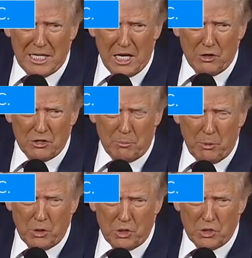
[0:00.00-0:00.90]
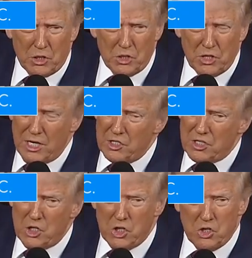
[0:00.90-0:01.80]
of purchases, and I
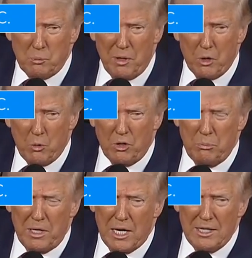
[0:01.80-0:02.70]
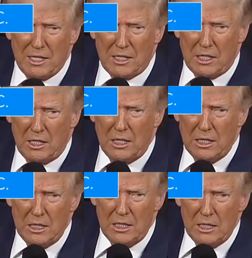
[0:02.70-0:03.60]
said, just bear with me, and they did.
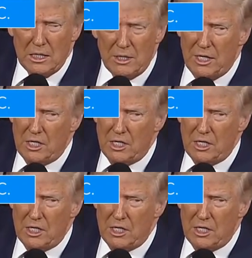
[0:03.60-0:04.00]
They